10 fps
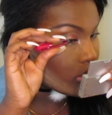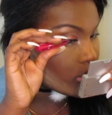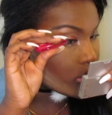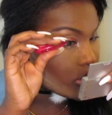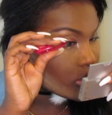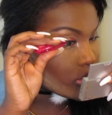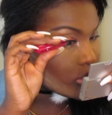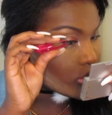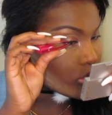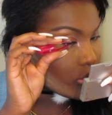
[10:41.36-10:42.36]
These are
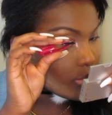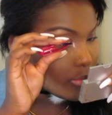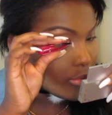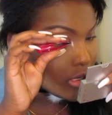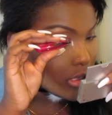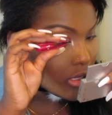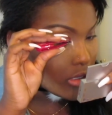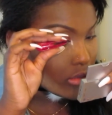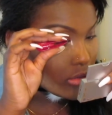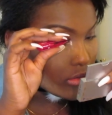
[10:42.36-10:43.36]
super pretty
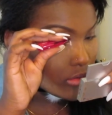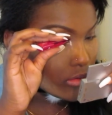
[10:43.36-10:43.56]
lashes.